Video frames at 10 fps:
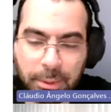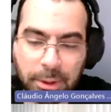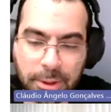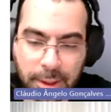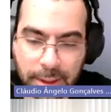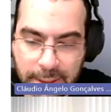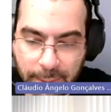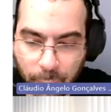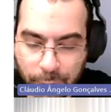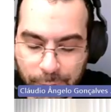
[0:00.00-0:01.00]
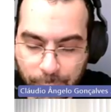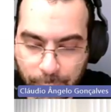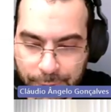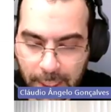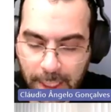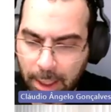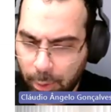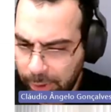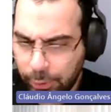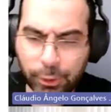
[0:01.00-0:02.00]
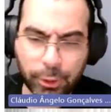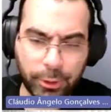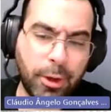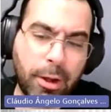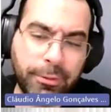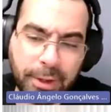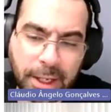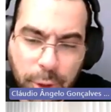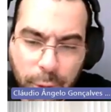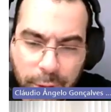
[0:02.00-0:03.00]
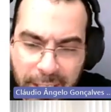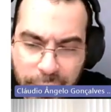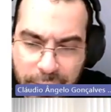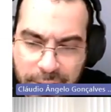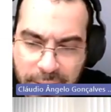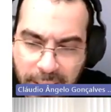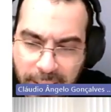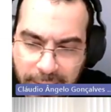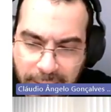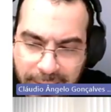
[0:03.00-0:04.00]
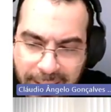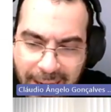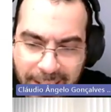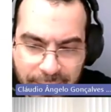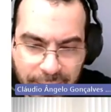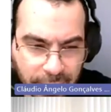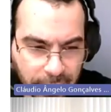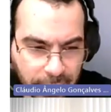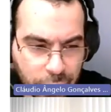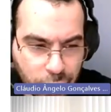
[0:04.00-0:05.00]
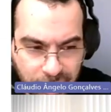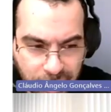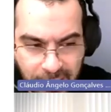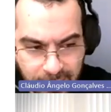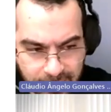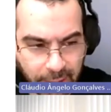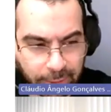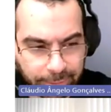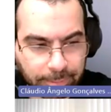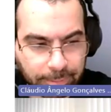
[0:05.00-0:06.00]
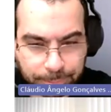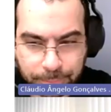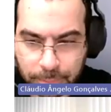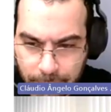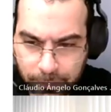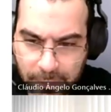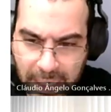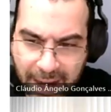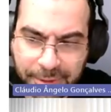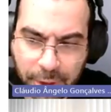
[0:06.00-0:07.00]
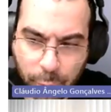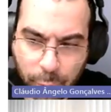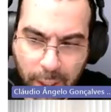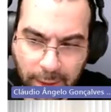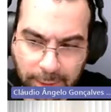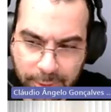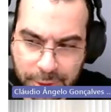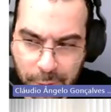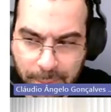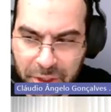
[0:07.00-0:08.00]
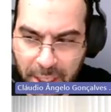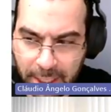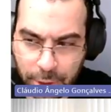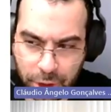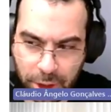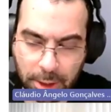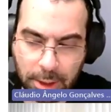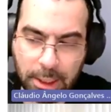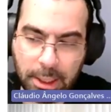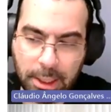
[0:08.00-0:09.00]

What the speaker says: time in this example what was. We could turn it off, and you could actually see it can still sustain itself after a while. There's so much energy